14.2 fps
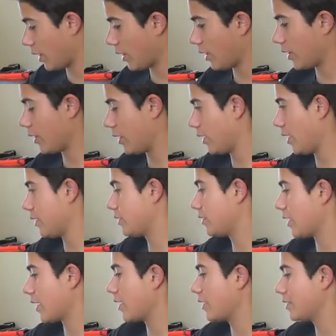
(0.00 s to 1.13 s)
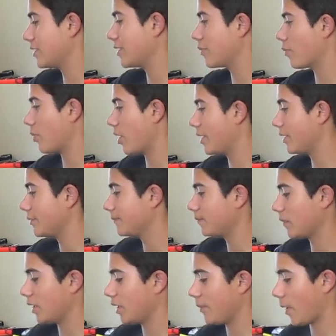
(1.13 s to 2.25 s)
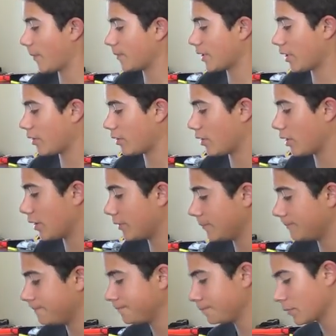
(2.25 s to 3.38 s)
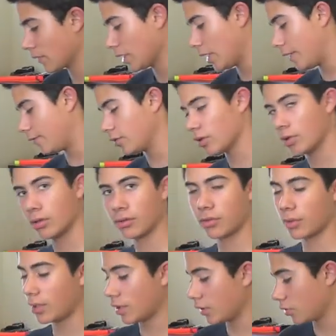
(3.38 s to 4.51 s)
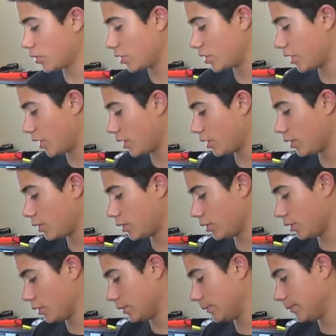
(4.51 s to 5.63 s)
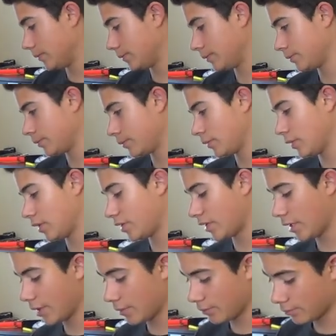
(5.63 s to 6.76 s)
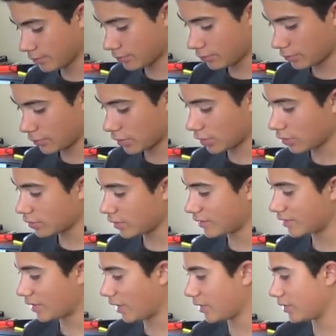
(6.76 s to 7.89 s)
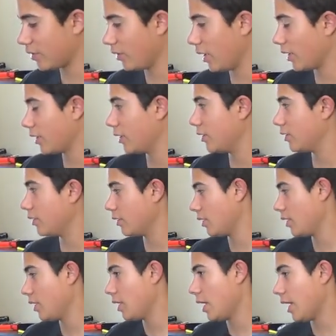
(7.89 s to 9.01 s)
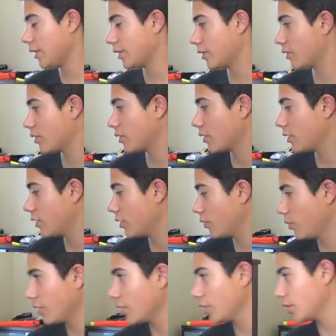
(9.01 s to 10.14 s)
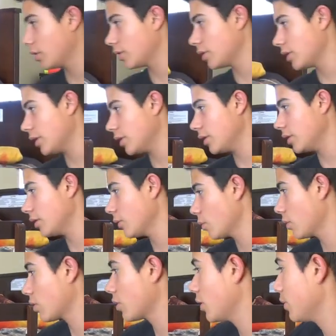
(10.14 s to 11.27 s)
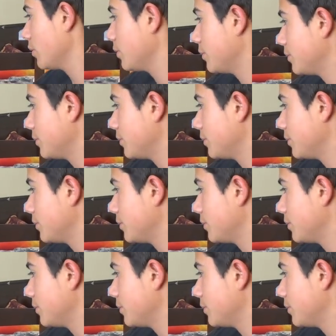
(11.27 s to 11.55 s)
I just like it because it's bright and it pops out a lot. Even though three countries share it, same colors, I still like it. And I think we're going to do really good in the World Cup.